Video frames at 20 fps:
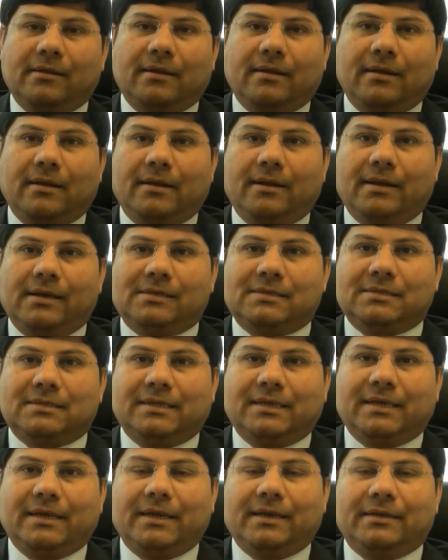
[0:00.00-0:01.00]
Let's
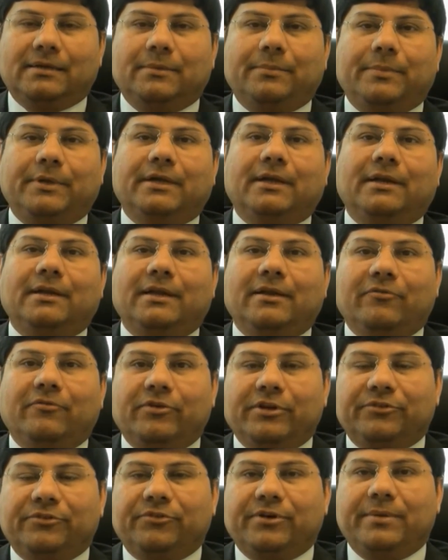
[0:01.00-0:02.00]
say typically
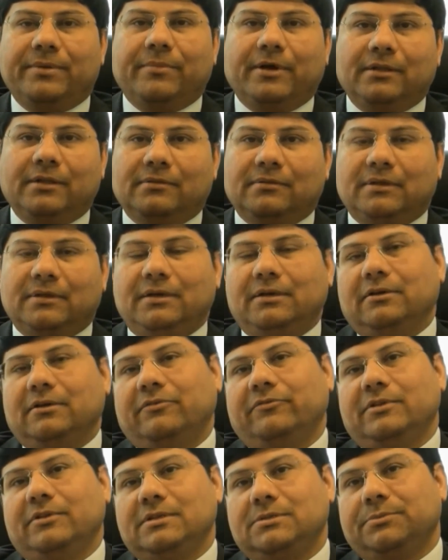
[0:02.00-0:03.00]
every 3-month
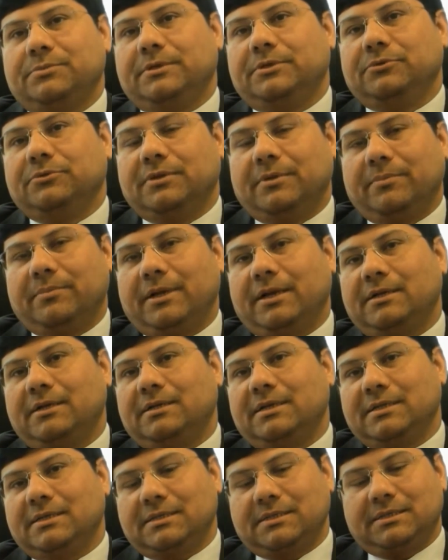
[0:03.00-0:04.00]
intervals we do the
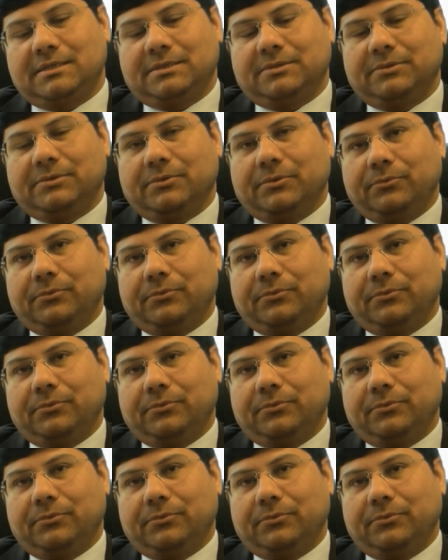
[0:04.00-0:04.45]
blood test.